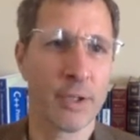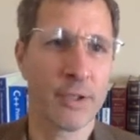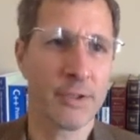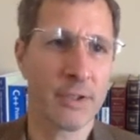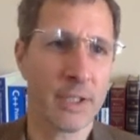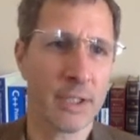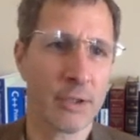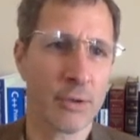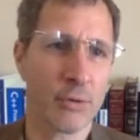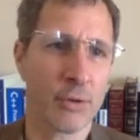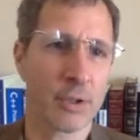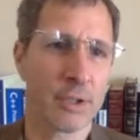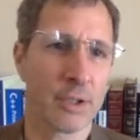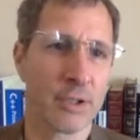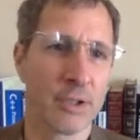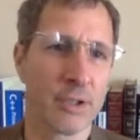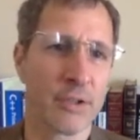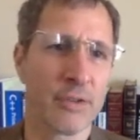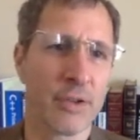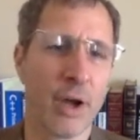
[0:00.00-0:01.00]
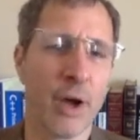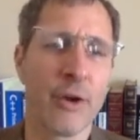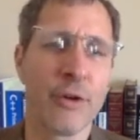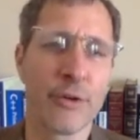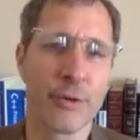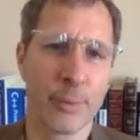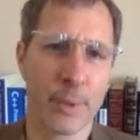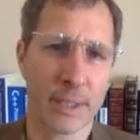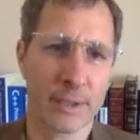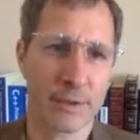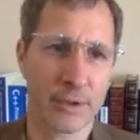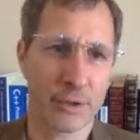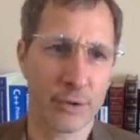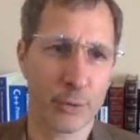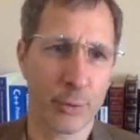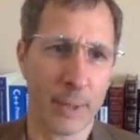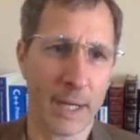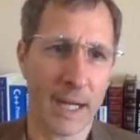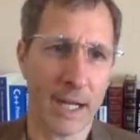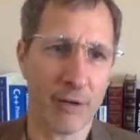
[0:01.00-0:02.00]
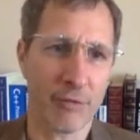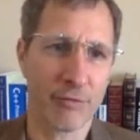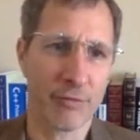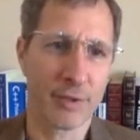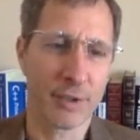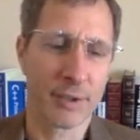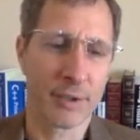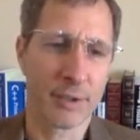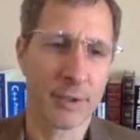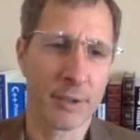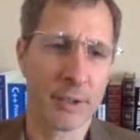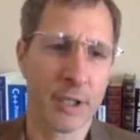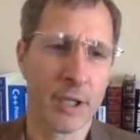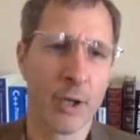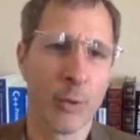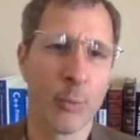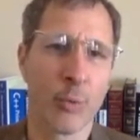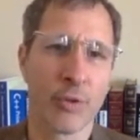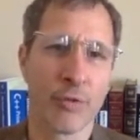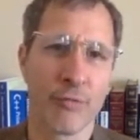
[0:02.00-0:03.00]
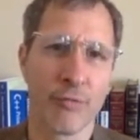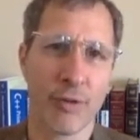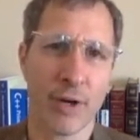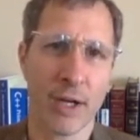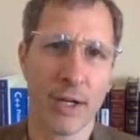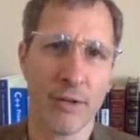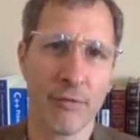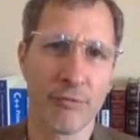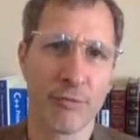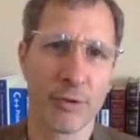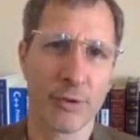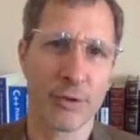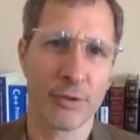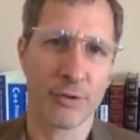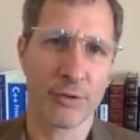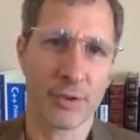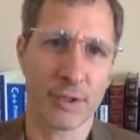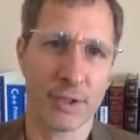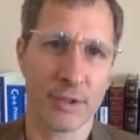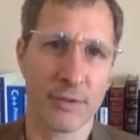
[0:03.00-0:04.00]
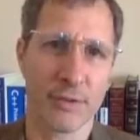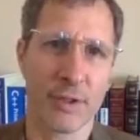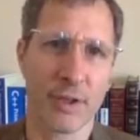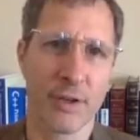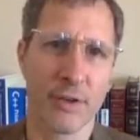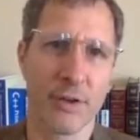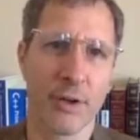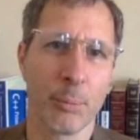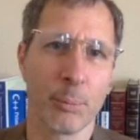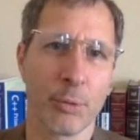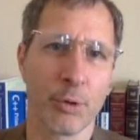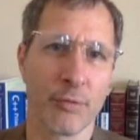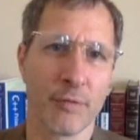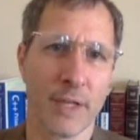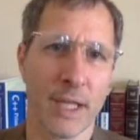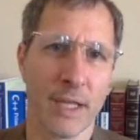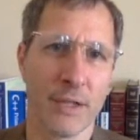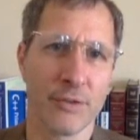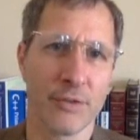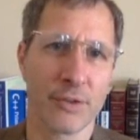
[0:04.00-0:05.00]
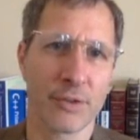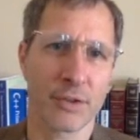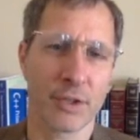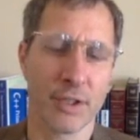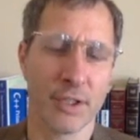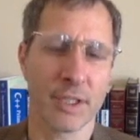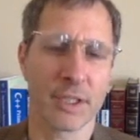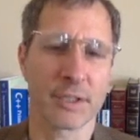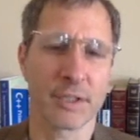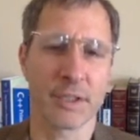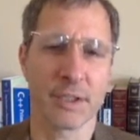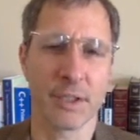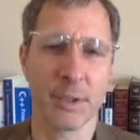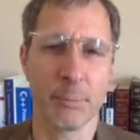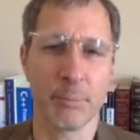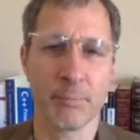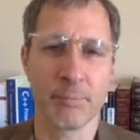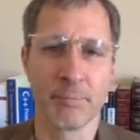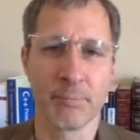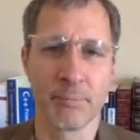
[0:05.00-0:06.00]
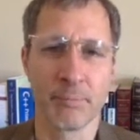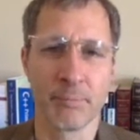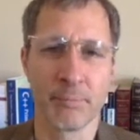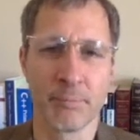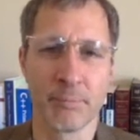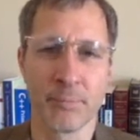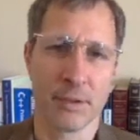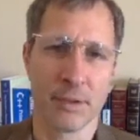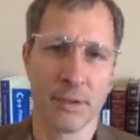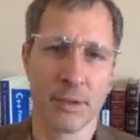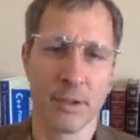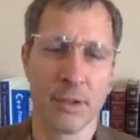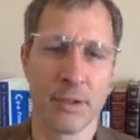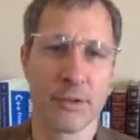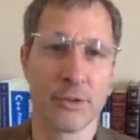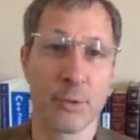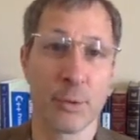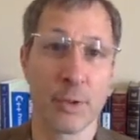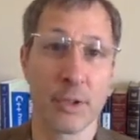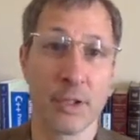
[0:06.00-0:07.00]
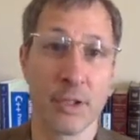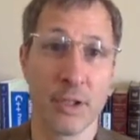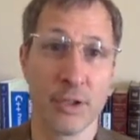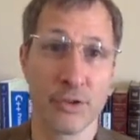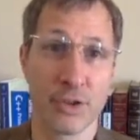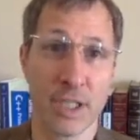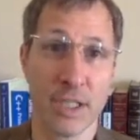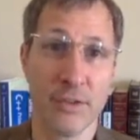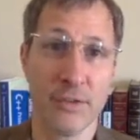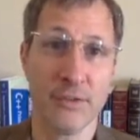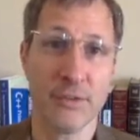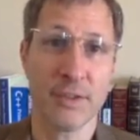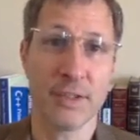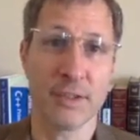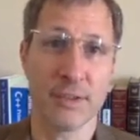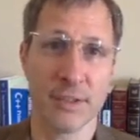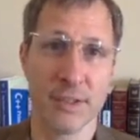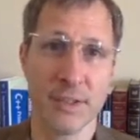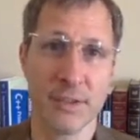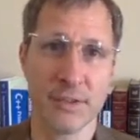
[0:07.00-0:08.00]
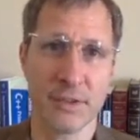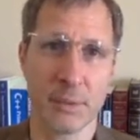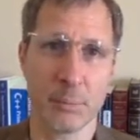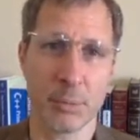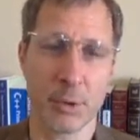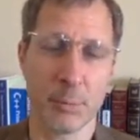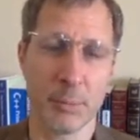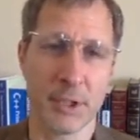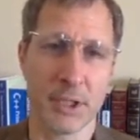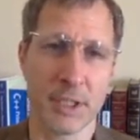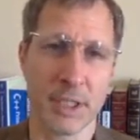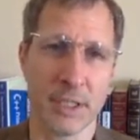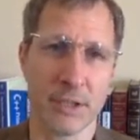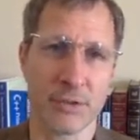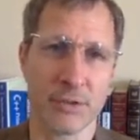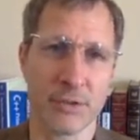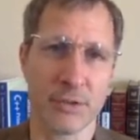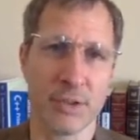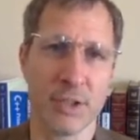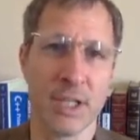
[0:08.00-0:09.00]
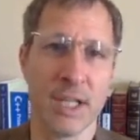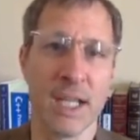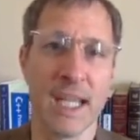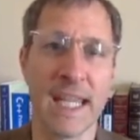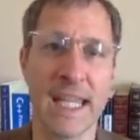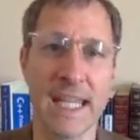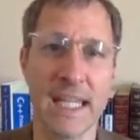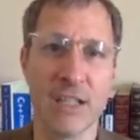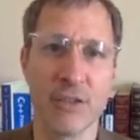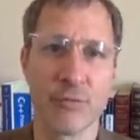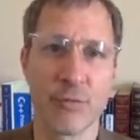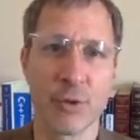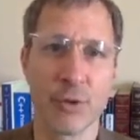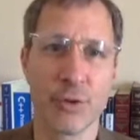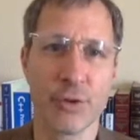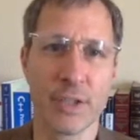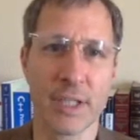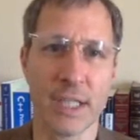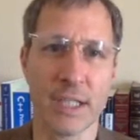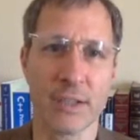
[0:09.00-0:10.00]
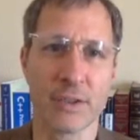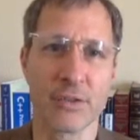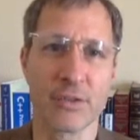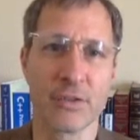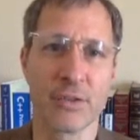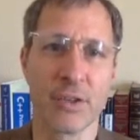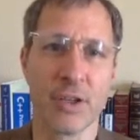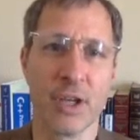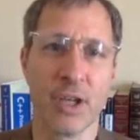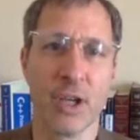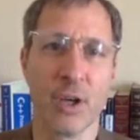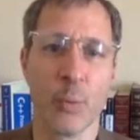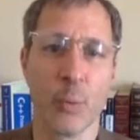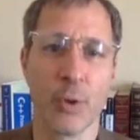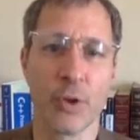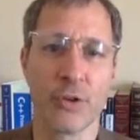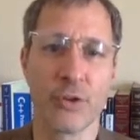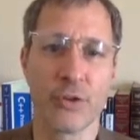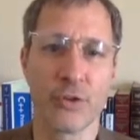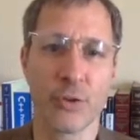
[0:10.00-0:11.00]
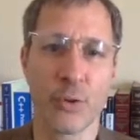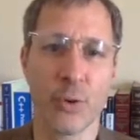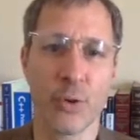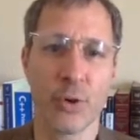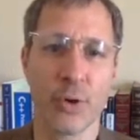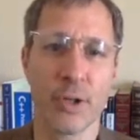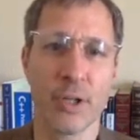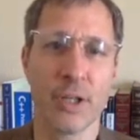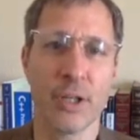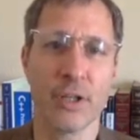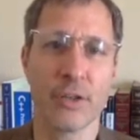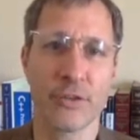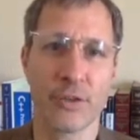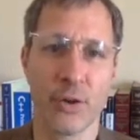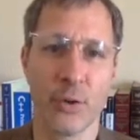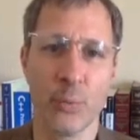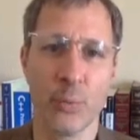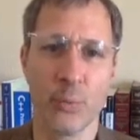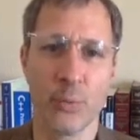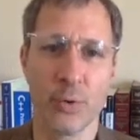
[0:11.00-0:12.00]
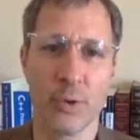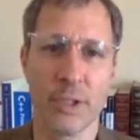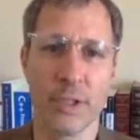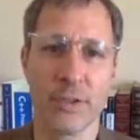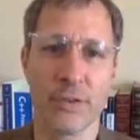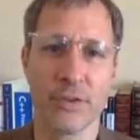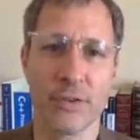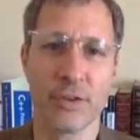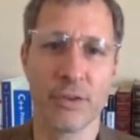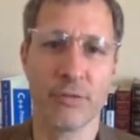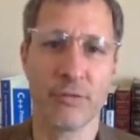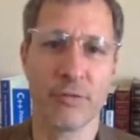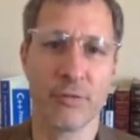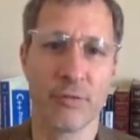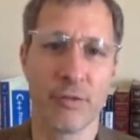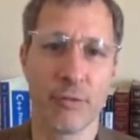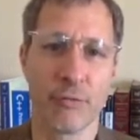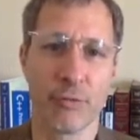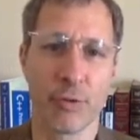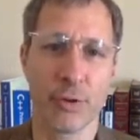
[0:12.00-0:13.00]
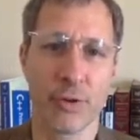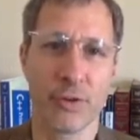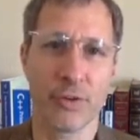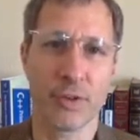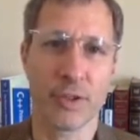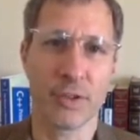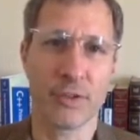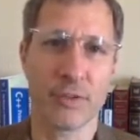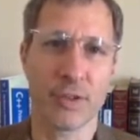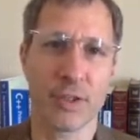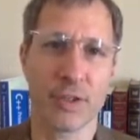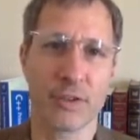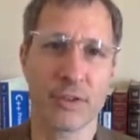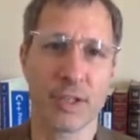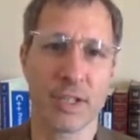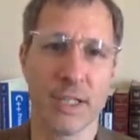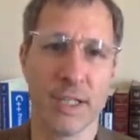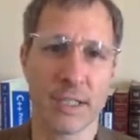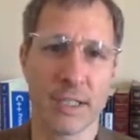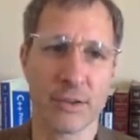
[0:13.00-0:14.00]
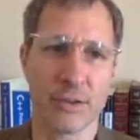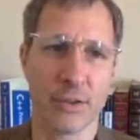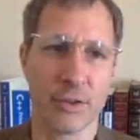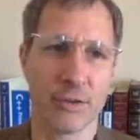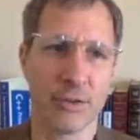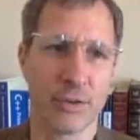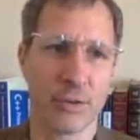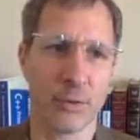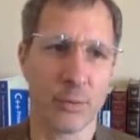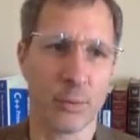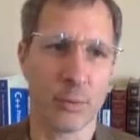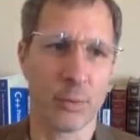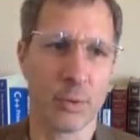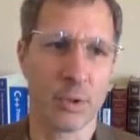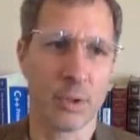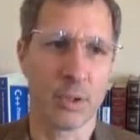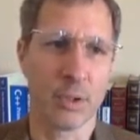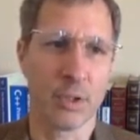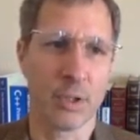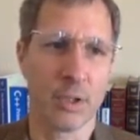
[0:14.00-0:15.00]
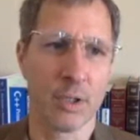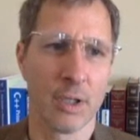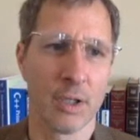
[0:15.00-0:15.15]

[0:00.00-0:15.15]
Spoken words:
So let's take a look at this undirected graph with 5 vertices and a number of edges connecting them. So in an adjacency list implementation, each vertex would store its own list of vertices that it's connected to.